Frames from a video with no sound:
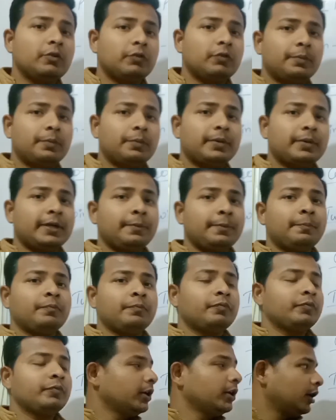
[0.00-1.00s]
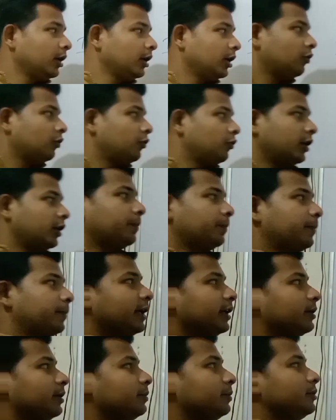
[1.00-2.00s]
we mean by twin prime?
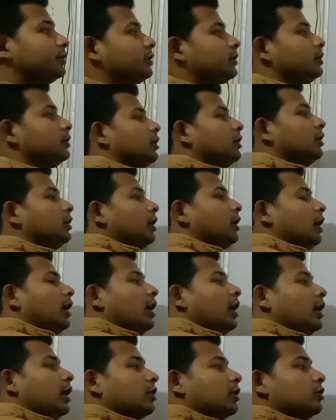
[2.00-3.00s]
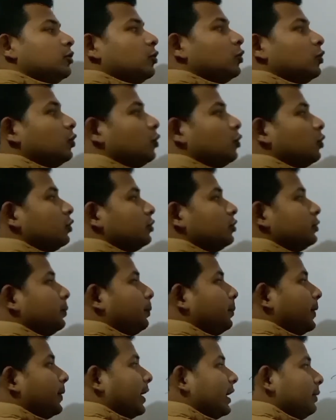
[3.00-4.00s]
Twin primes are
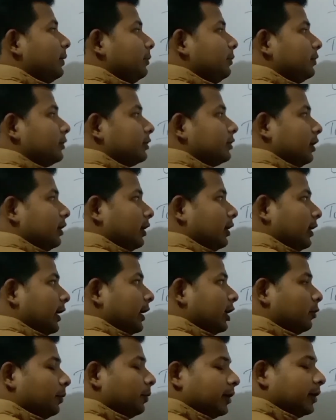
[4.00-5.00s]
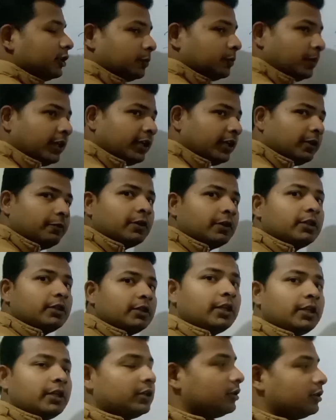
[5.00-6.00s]
those primes. Let me
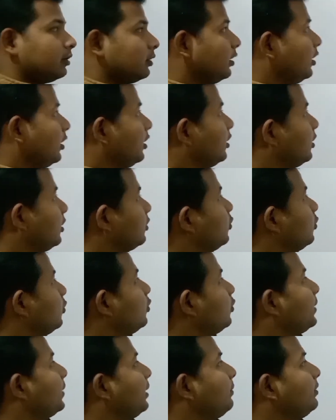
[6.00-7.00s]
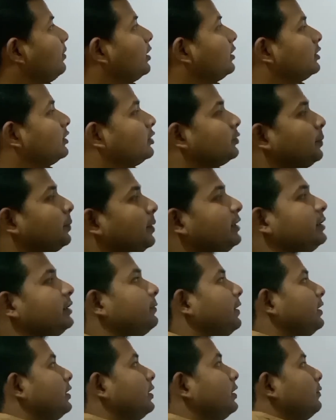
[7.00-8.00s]
explain one thing. Co-prime
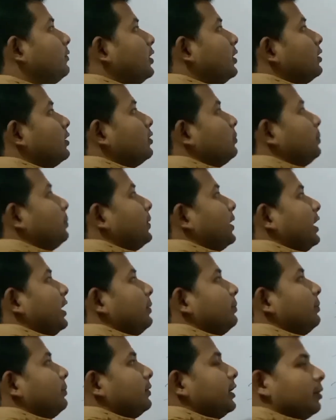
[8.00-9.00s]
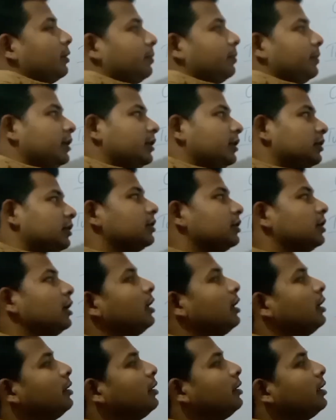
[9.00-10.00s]
doesn't specify the word prime. That
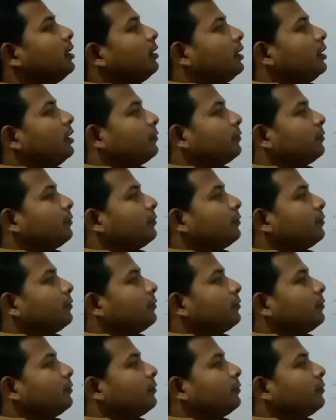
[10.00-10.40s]
means